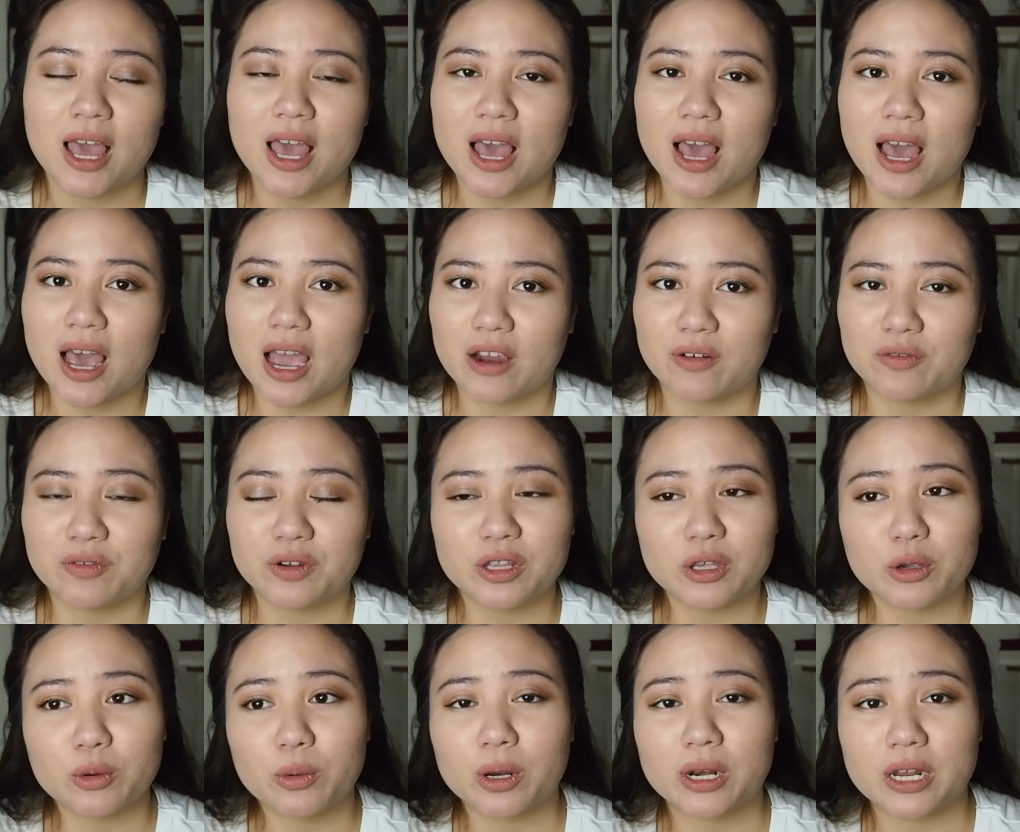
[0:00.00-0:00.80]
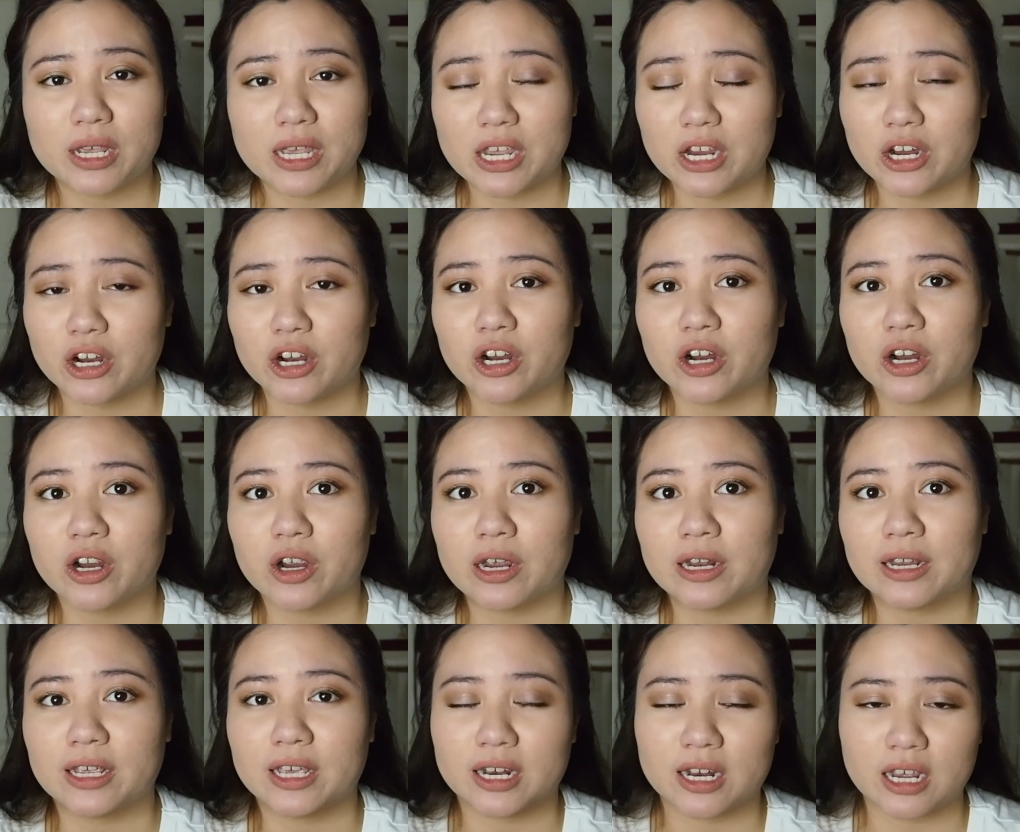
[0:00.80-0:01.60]
I really want to hear
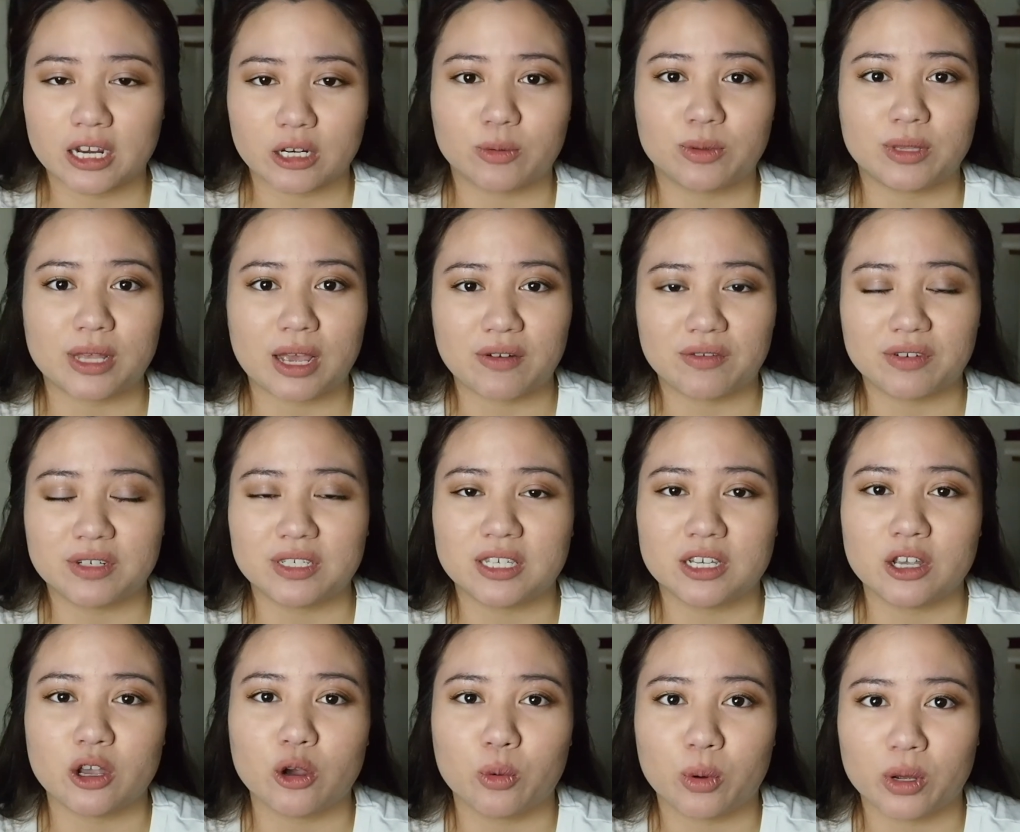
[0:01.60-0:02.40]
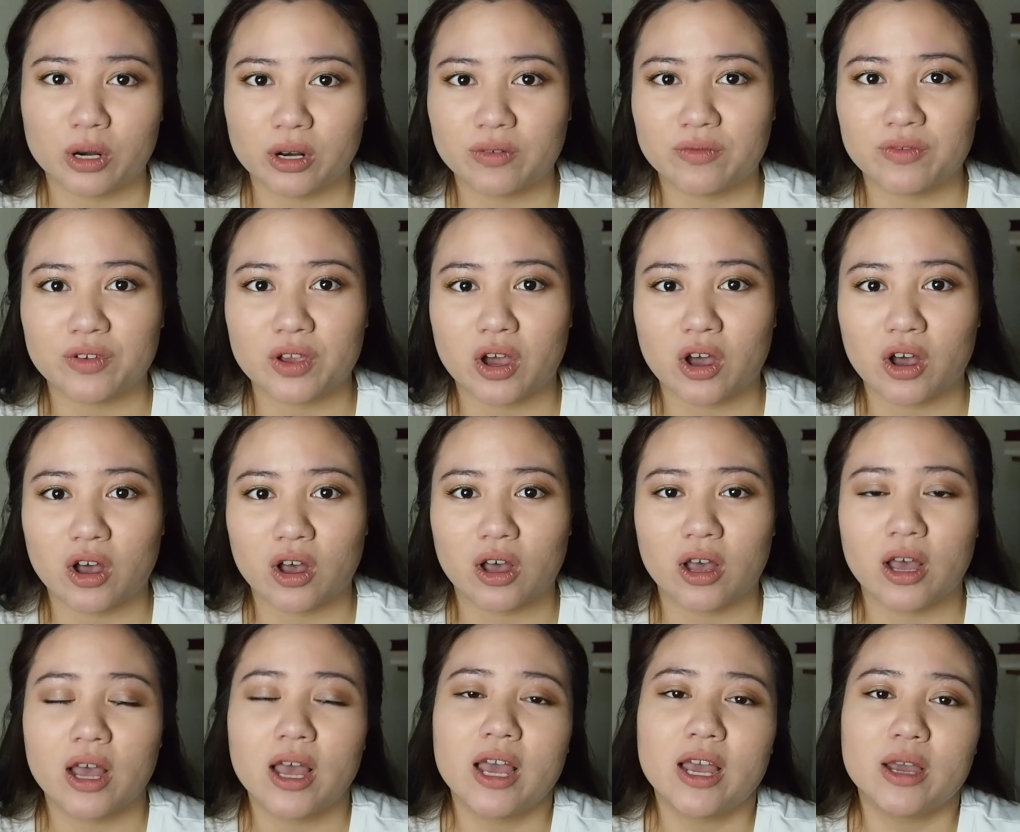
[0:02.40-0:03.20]
and connect with every single one of
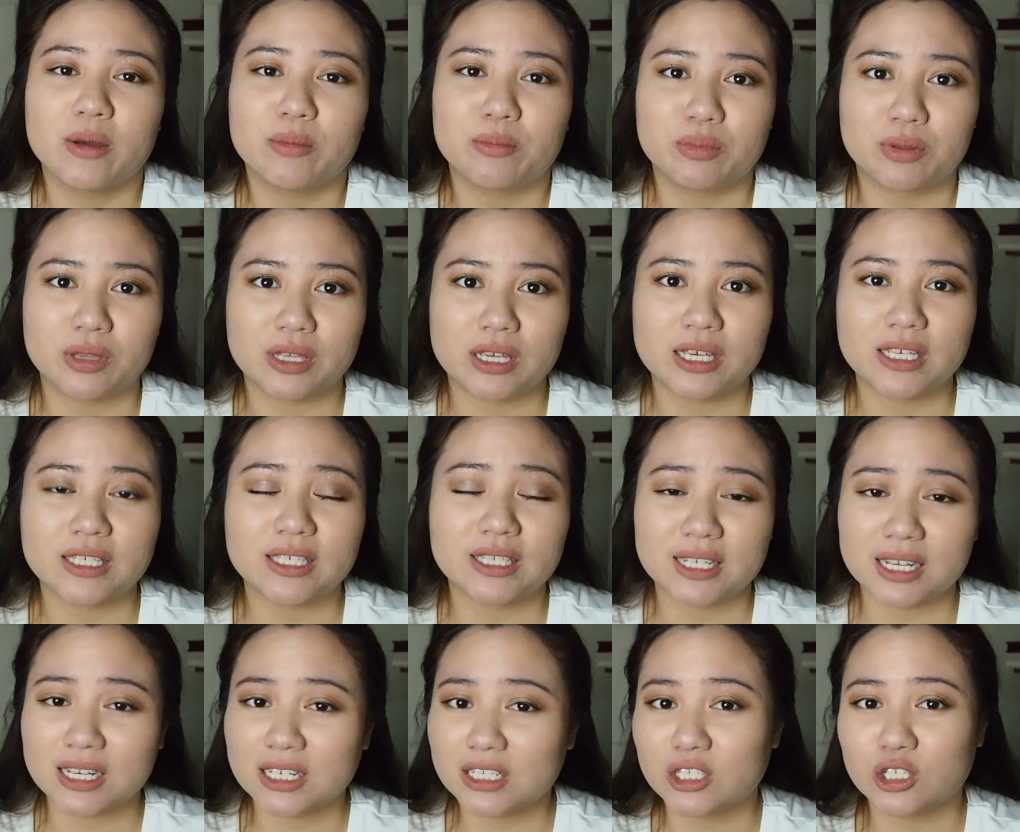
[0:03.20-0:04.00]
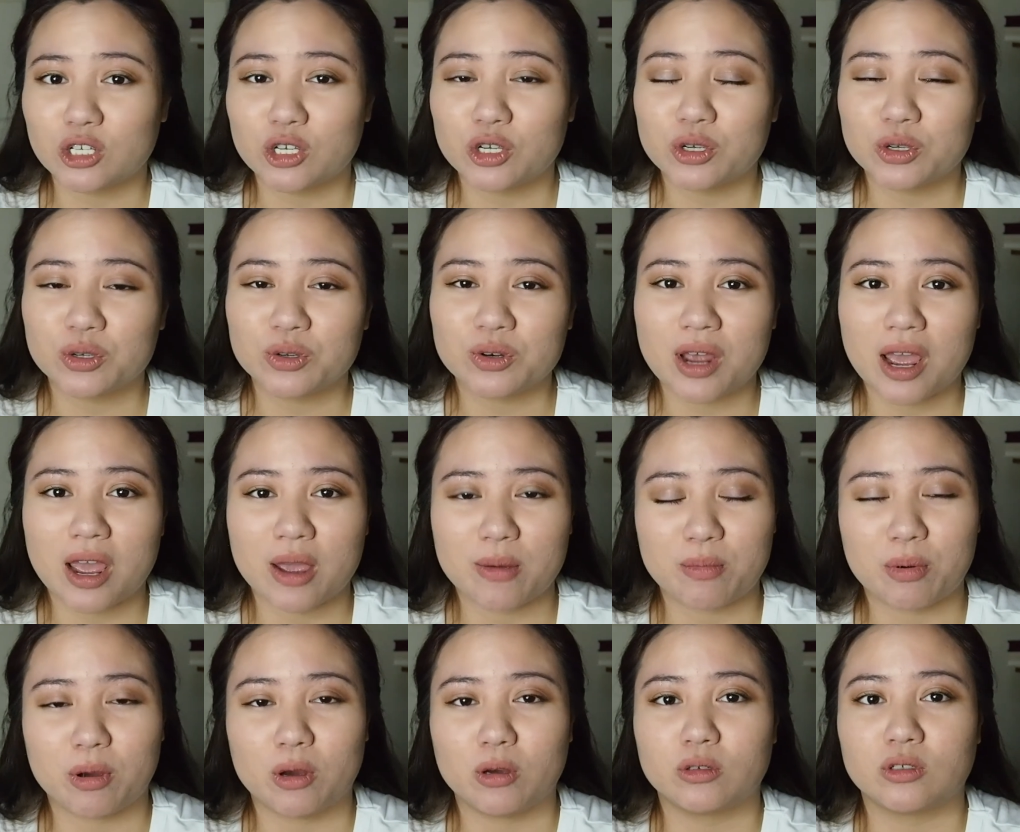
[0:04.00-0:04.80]
y'all. Please stay tuned.
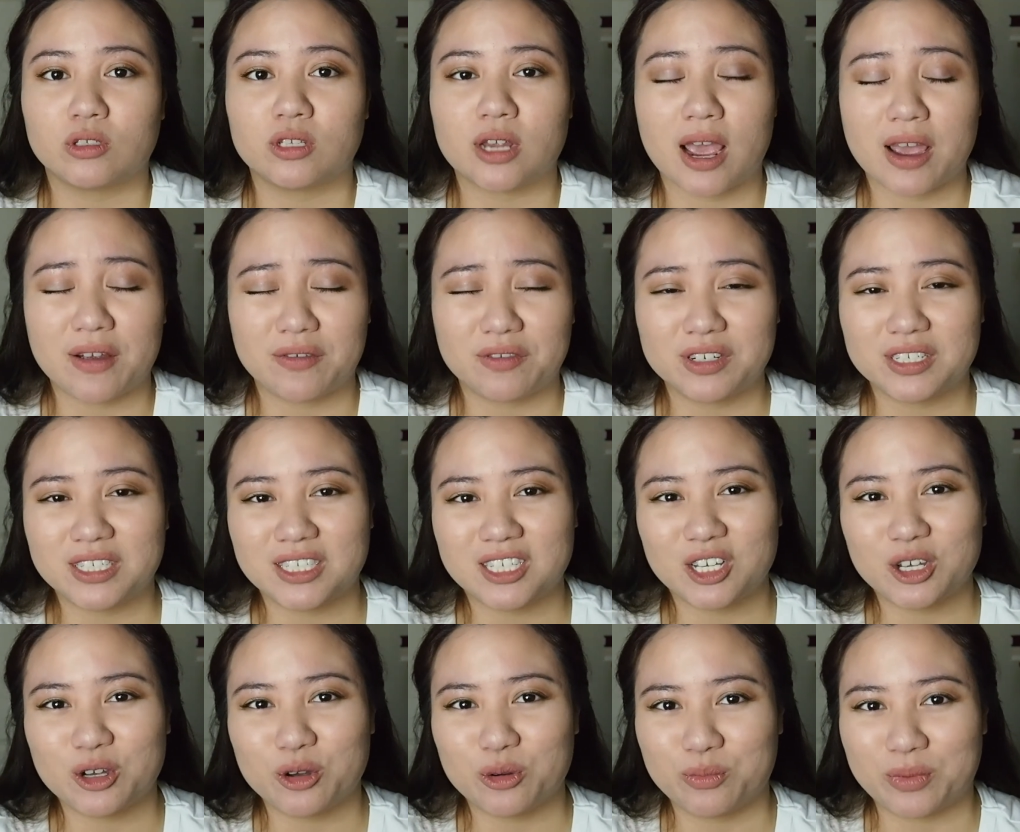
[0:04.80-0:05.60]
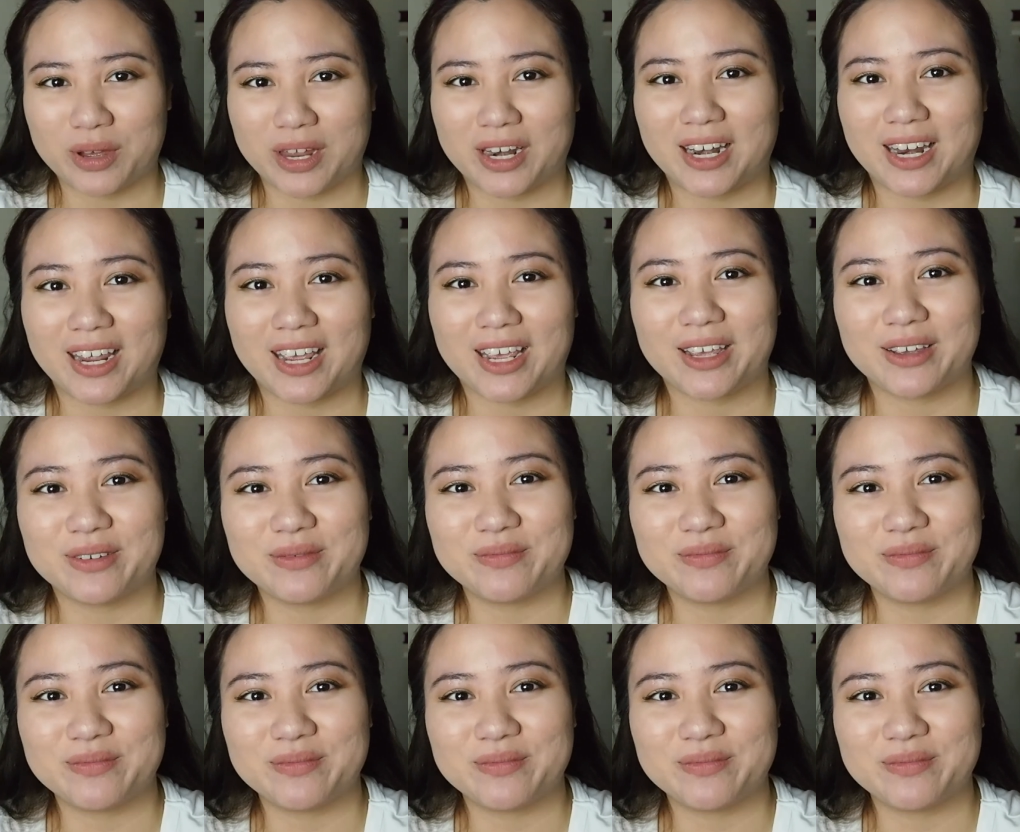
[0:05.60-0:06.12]
I post every single Monday.